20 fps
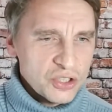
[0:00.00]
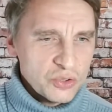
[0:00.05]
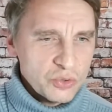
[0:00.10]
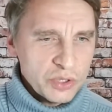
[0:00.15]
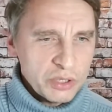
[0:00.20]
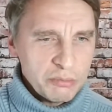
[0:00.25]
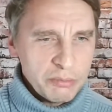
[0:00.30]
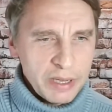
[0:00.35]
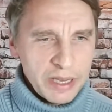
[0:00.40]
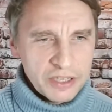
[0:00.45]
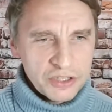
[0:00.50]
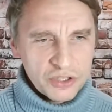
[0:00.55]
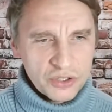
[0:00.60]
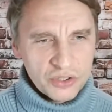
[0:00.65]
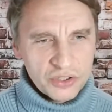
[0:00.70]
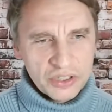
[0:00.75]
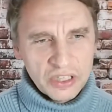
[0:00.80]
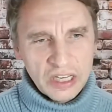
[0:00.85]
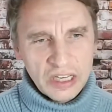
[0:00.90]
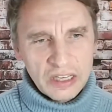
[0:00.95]

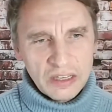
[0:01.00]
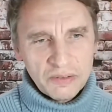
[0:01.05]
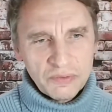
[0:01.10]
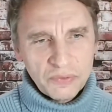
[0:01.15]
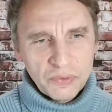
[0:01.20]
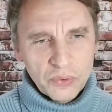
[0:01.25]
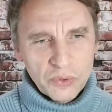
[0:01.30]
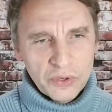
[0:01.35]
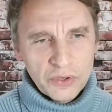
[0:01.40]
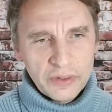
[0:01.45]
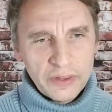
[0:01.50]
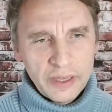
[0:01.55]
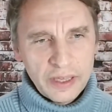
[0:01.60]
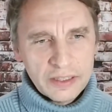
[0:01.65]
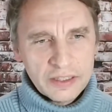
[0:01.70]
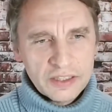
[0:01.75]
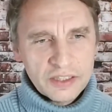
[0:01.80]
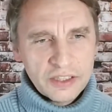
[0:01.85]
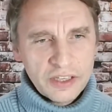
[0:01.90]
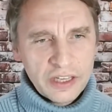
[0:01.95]
measures for
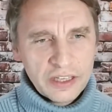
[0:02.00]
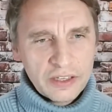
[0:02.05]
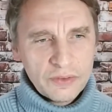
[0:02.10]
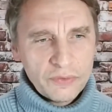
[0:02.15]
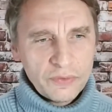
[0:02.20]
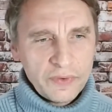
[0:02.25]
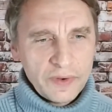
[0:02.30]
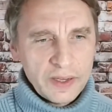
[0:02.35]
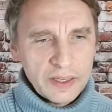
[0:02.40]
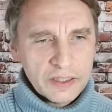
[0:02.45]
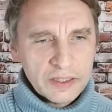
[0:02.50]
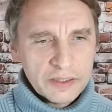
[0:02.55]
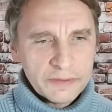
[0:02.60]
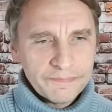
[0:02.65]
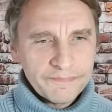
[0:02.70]
that sacrifice.